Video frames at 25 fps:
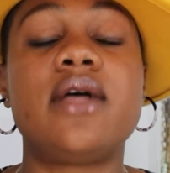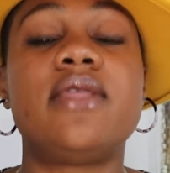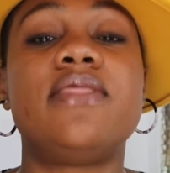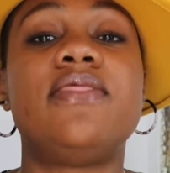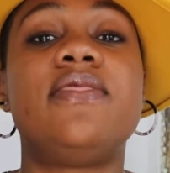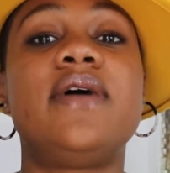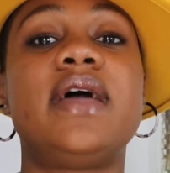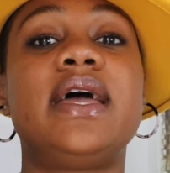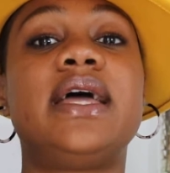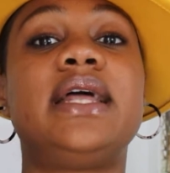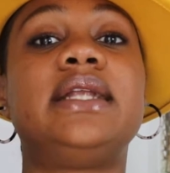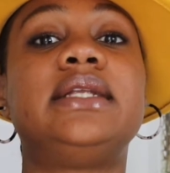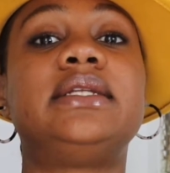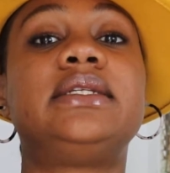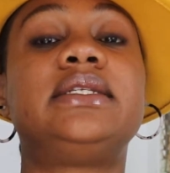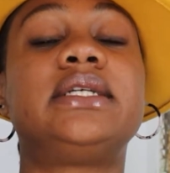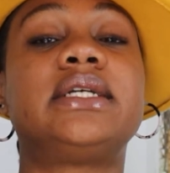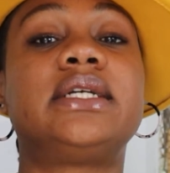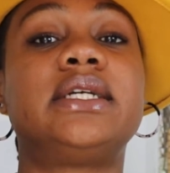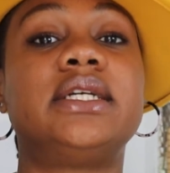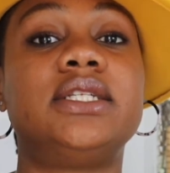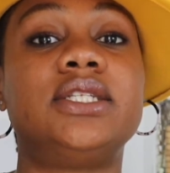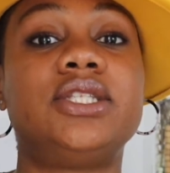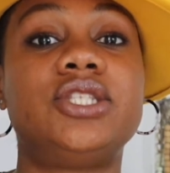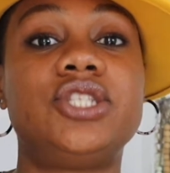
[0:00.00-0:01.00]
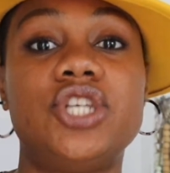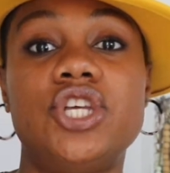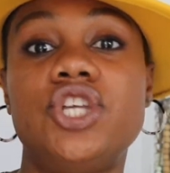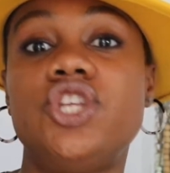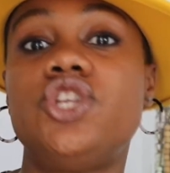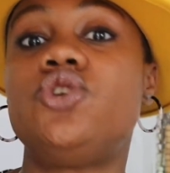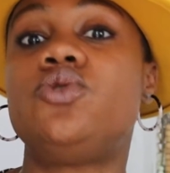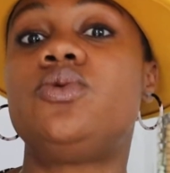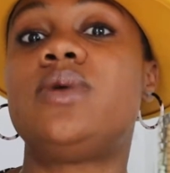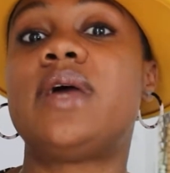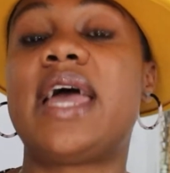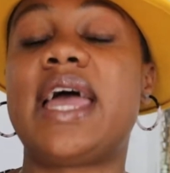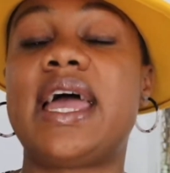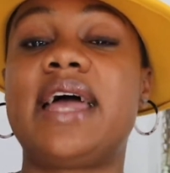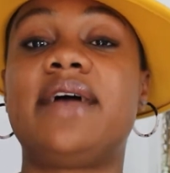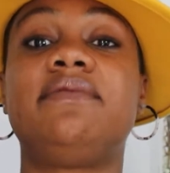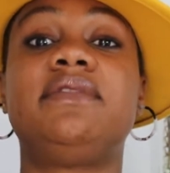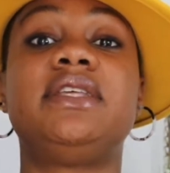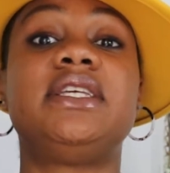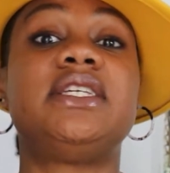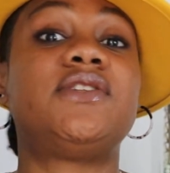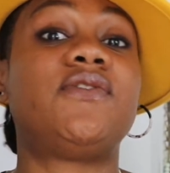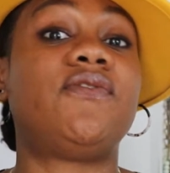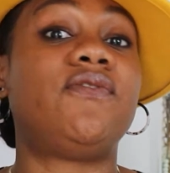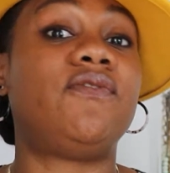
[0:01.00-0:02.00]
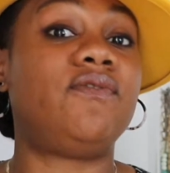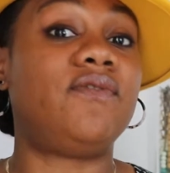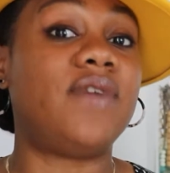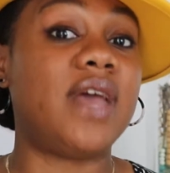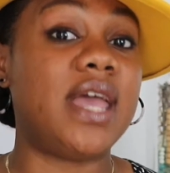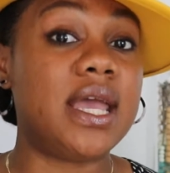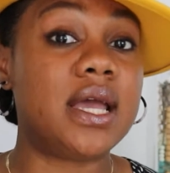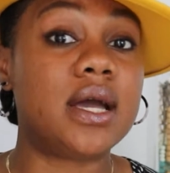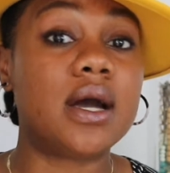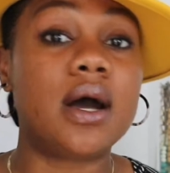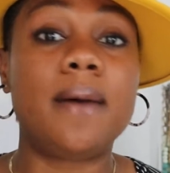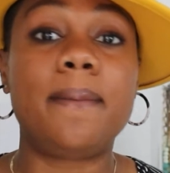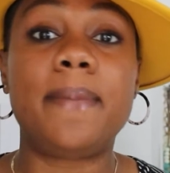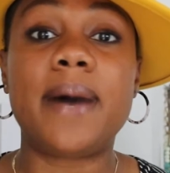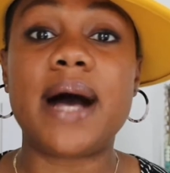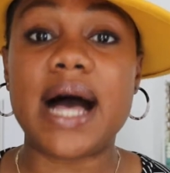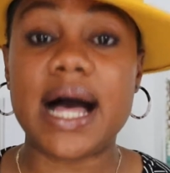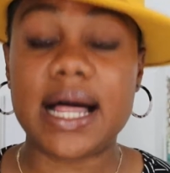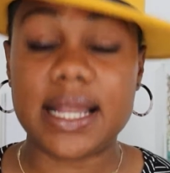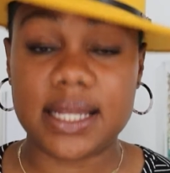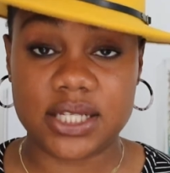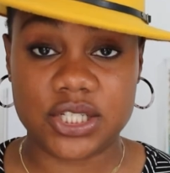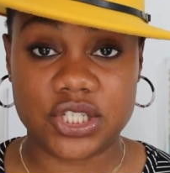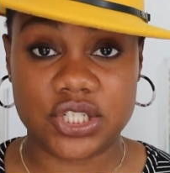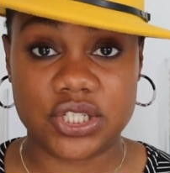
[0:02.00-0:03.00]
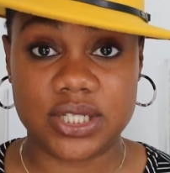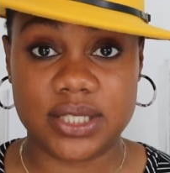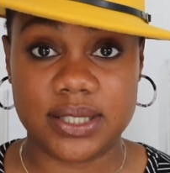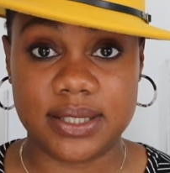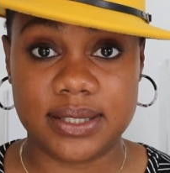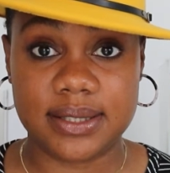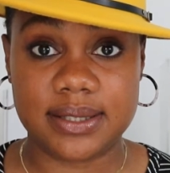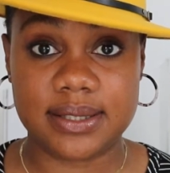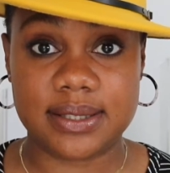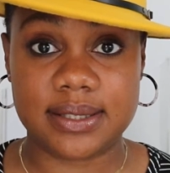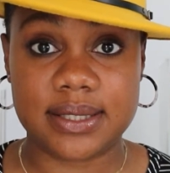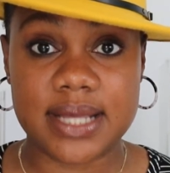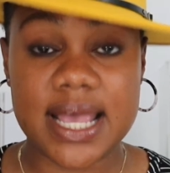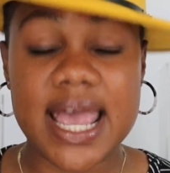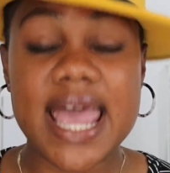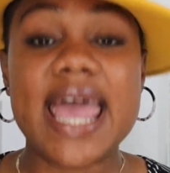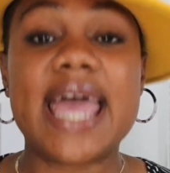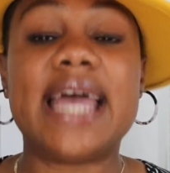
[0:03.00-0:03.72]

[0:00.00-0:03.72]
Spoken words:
than to continue to have these fake apologies